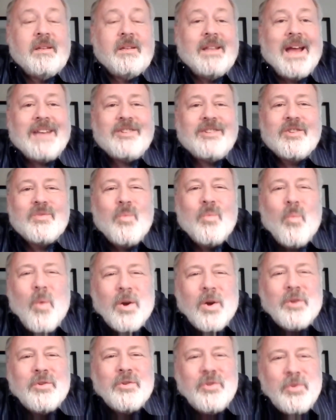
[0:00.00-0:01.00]
not just
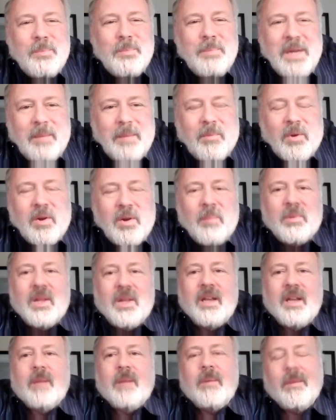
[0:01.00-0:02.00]
one or two people
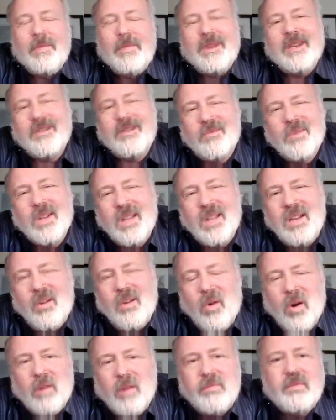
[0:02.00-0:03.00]
complaining about, but that's really
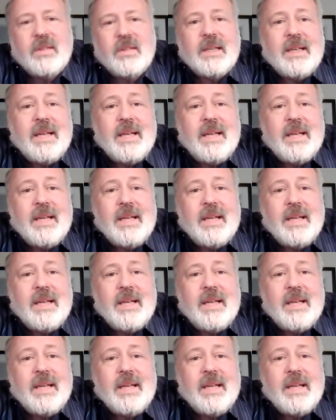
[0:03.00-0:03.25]
off,